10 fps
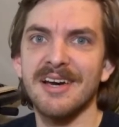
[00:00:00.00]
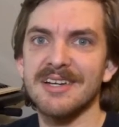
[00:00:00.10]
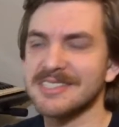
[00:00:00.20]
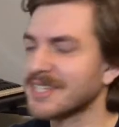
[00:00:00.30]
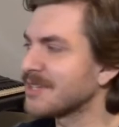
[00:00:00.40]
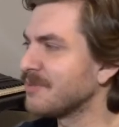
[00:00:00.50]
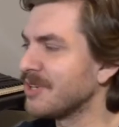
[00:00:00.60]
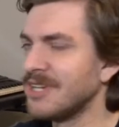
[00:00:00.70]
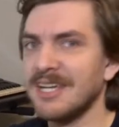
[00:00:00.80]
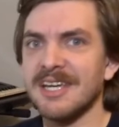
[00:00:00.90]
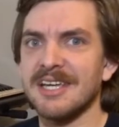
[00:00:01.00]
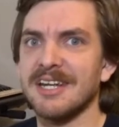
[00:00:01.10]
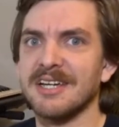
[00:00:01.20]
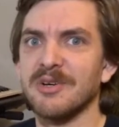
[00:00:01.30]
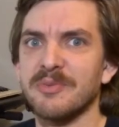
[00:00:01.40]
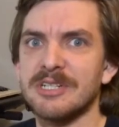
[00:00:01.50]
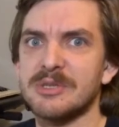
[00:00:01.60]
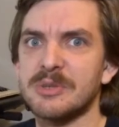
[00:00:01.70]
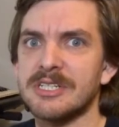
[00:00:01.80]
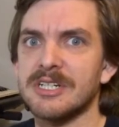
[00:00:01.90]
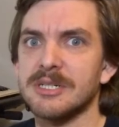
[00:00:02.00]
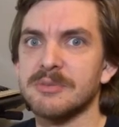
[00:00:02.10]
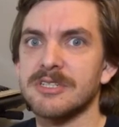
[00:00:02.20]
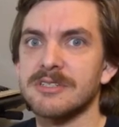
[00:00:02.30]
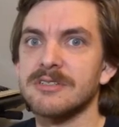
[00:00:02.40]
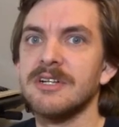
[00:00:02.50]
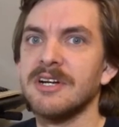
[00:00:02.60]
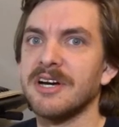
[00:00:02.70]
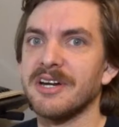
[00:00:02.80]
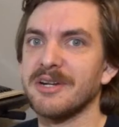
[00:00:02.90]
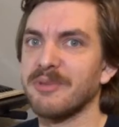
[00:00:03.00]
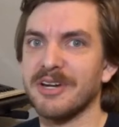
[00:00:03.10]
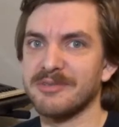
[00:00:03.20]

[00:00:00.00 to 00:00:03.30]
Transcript: Second one, and I don't mean to get all political on anybody,